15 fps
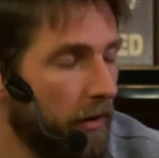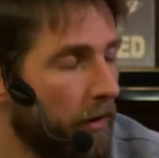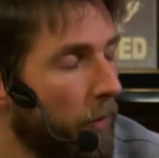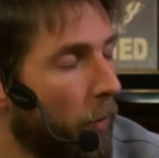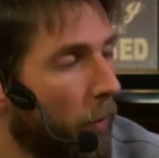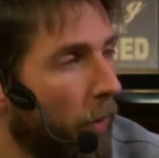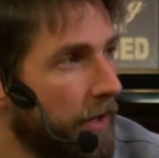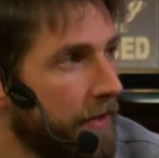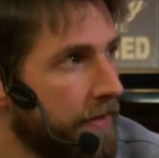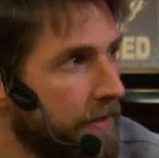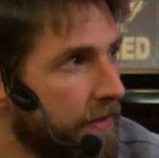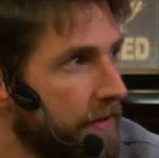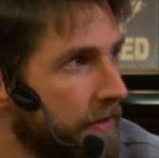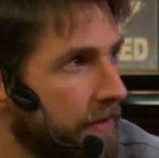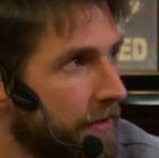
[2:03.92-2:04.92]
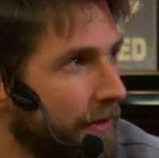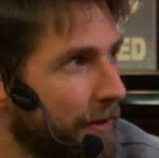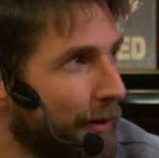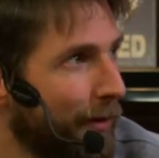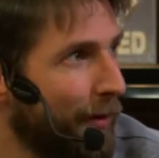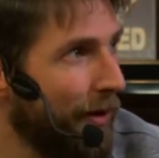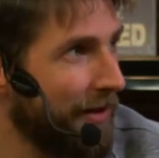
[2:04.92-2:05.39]
what
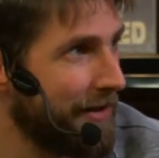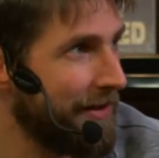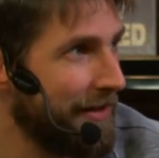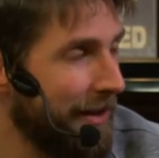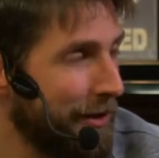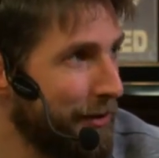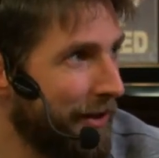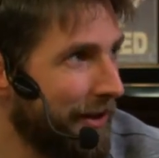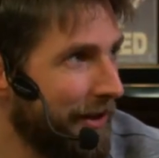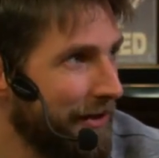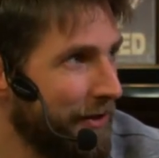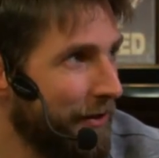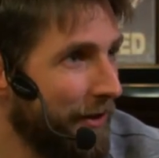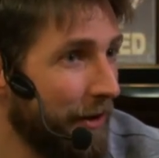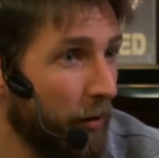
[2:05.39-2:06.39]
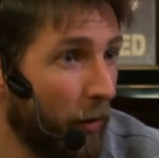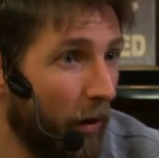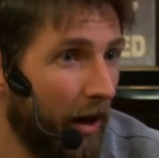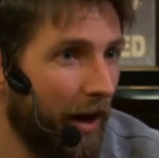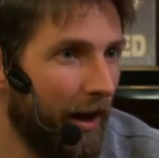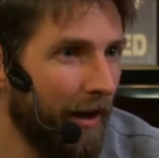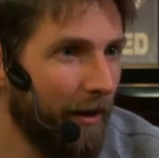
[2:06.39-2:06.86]
is the actual gear score, and
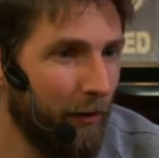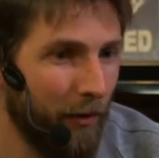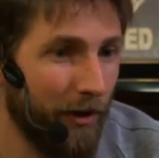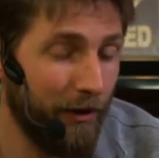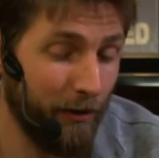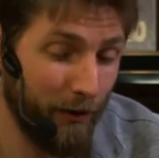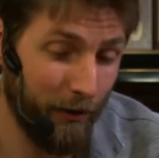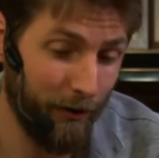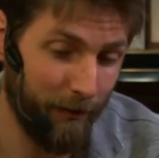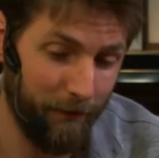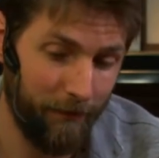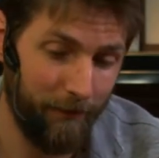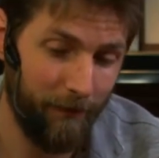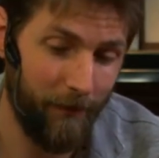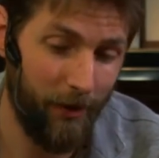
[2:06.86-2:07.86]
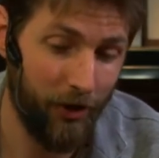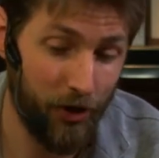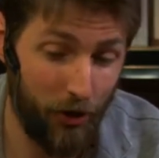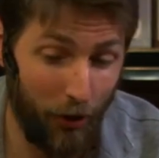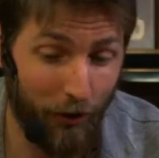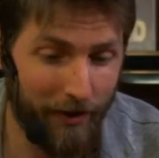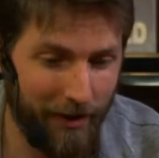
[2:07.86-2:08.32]
why when your
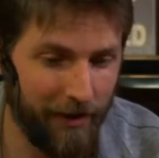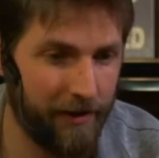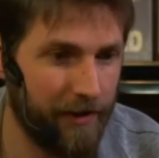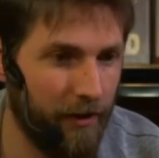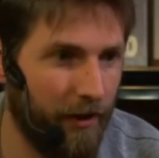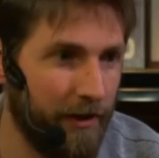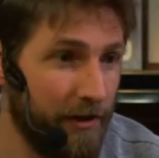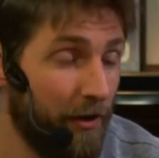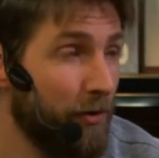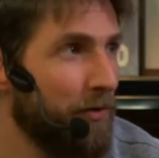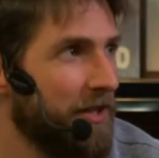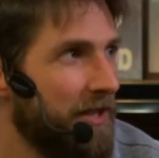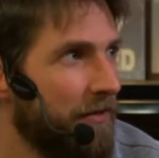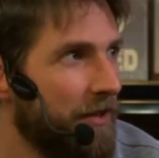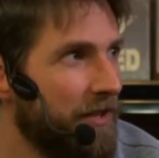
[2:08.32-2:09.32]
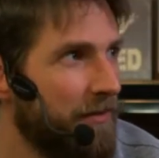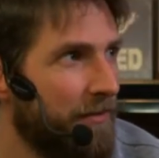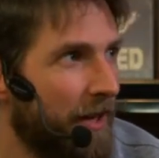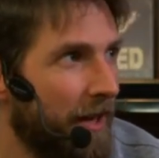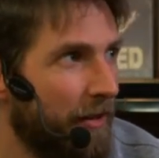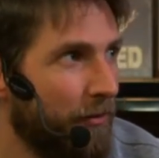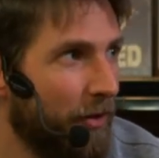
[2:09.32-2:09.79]
shown gear score is
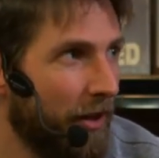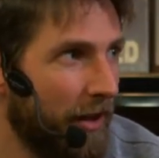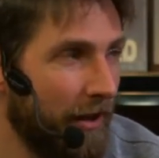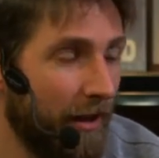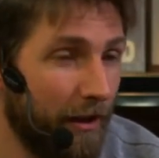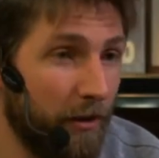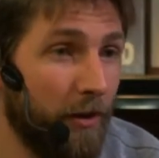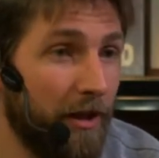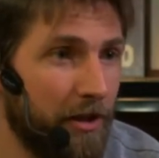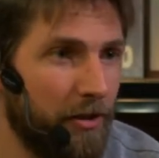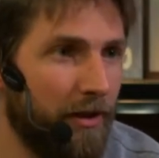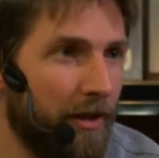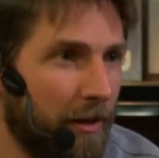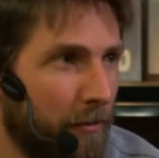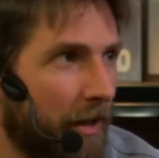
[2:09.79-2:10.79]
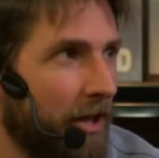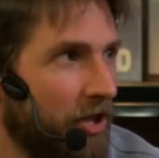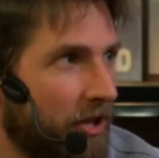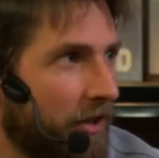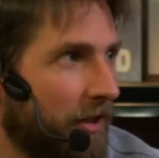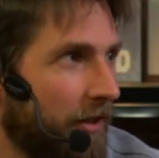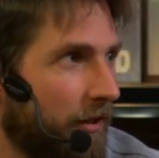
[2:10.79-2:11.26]
175, why are you actually
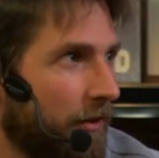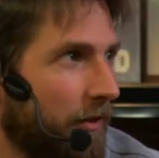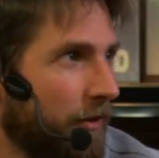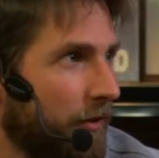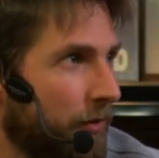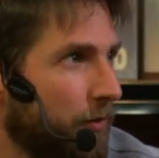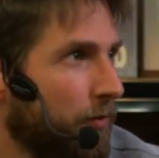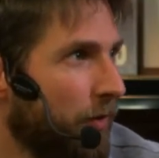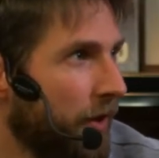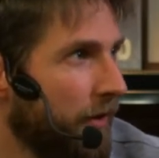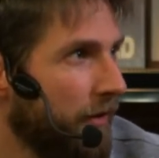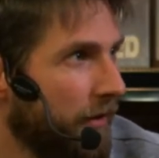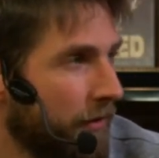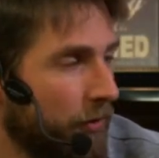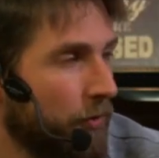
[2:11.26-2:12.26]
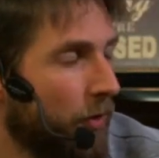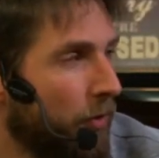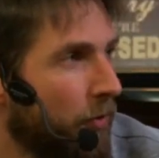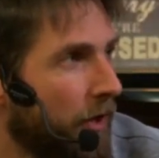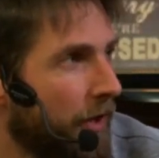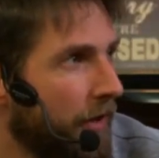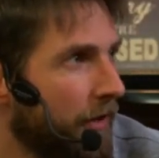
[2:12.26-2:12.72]
matched in the
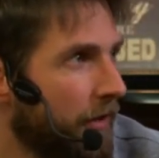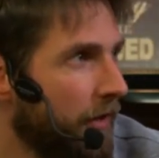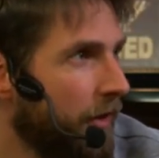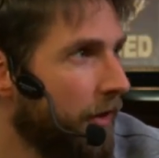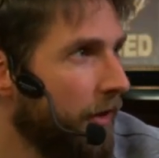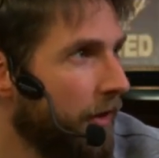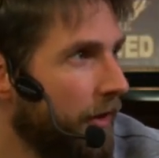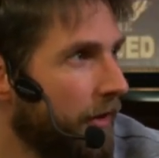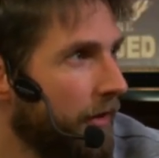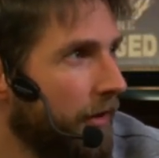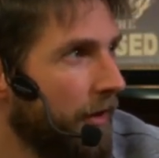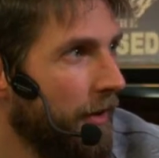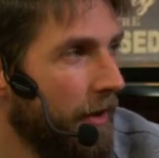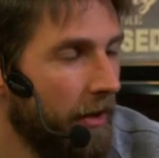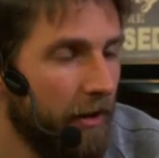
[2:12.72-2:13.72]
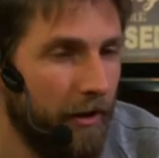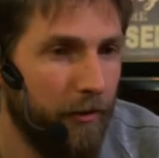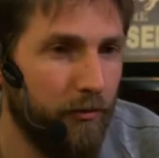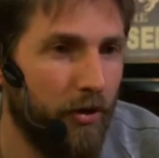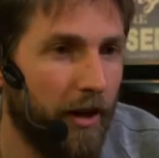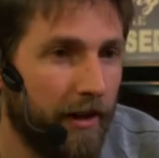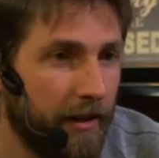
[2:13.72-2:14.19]
201
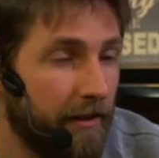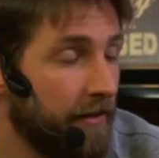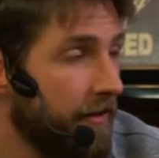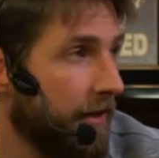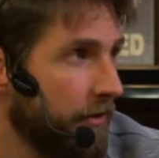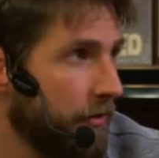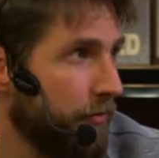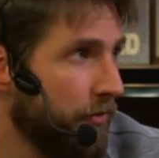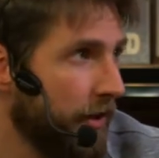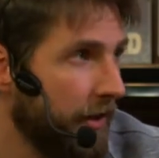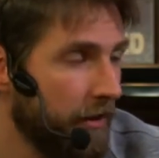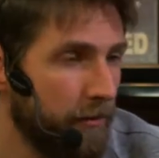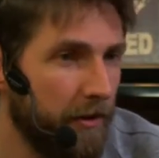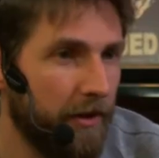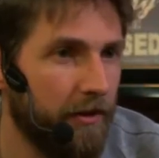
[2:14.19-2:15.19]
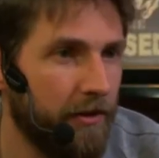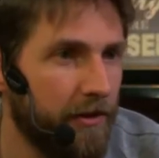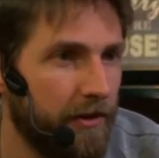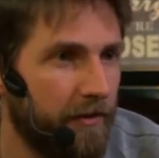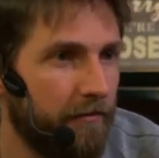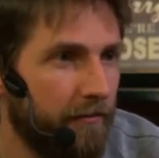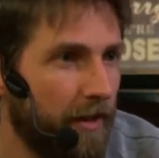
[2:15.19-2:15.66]
bracket, Dark Zone bracket,
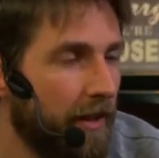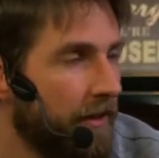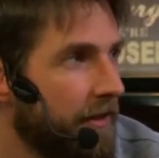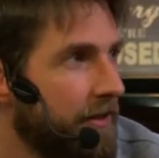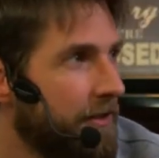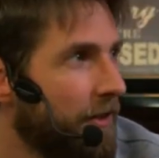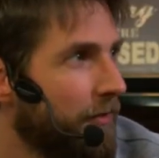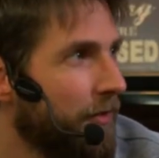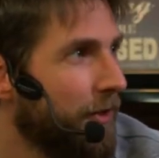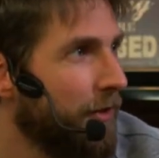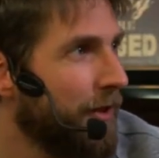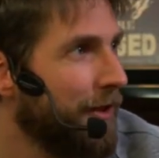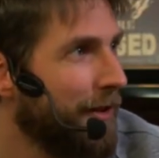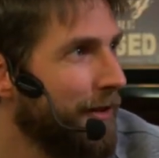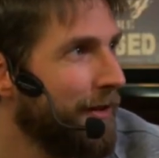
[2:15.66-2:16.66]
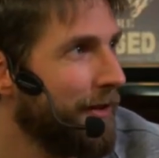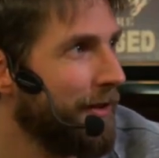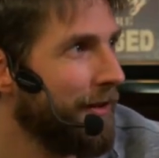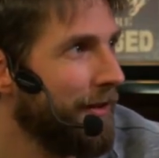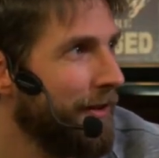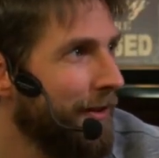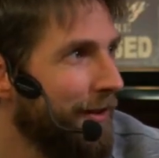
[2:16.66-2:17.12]
because it's not very
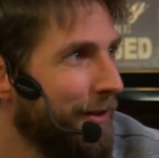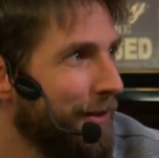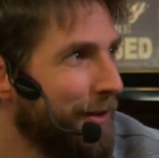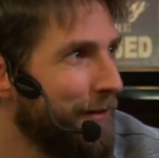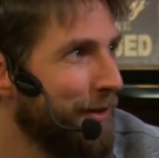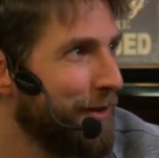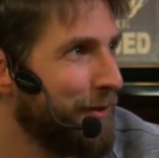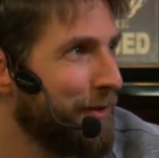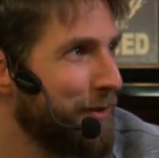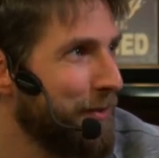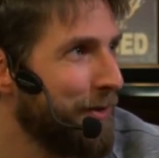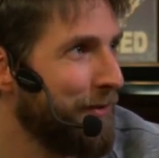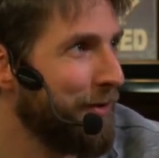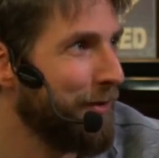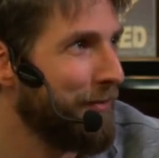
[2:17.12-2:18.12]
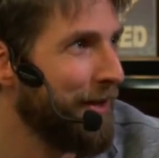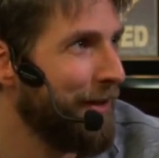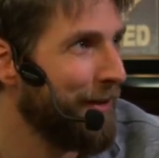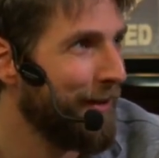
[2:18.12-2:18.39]
transparent for the player.